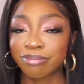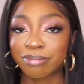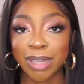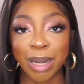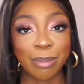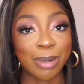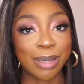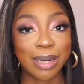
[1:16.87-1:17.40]

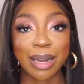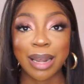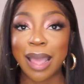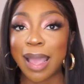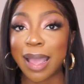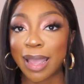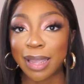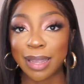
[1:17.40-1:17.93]
I'm not gonna
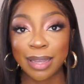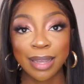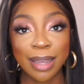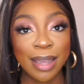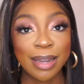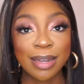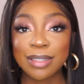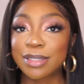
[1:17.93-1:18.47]
lie,
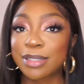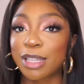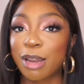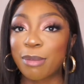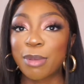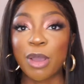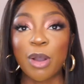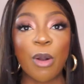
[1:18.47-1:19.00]
this is
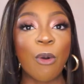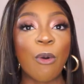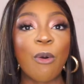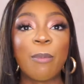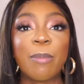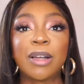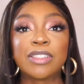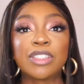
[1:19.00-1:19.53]
gonna be a
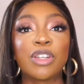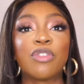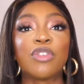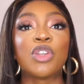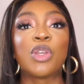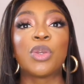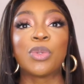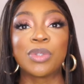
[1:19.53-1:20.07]
whole bunch of
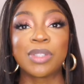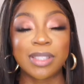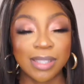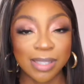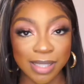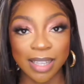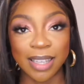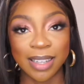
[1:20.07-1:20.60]

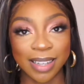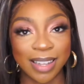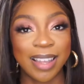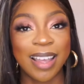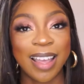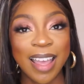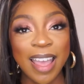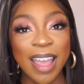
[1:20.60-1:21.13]
nudes.
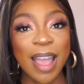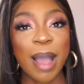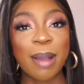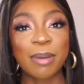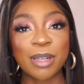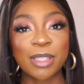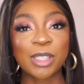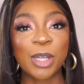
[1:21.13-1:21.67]
I'm
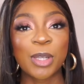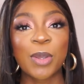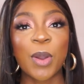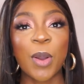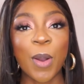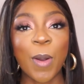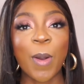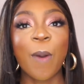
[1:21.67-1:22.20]
gonna show you a
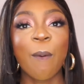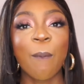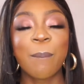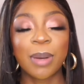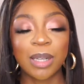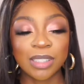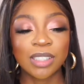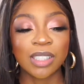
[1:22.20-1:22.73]
whole
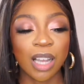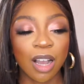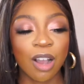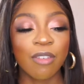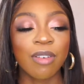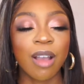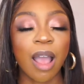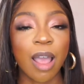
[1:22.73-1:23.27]
bunch
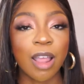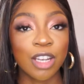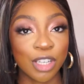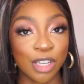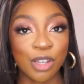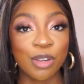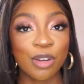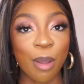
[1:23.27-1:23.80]
of
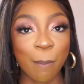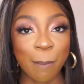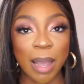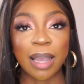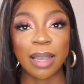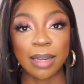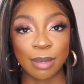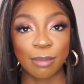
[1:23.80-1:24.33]
nude
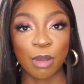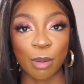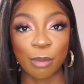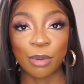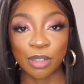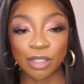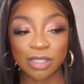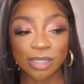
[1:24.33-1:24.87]
MAC lip
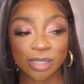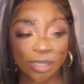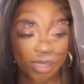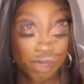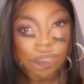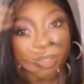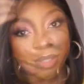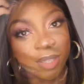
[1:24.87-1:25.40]
combos.
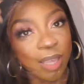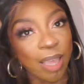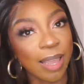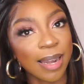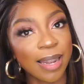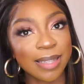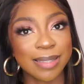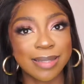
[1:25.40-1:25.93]
So yeah,
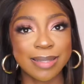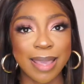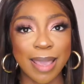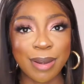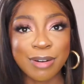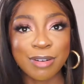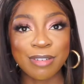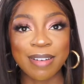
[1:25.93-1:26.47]
let's
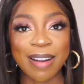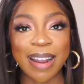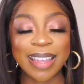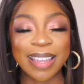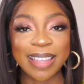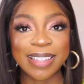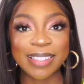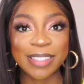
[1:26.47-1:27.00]
get
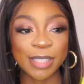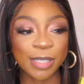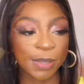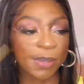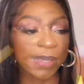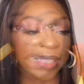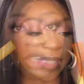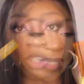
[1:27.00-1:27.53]
right into
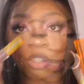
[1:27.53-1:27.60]
it.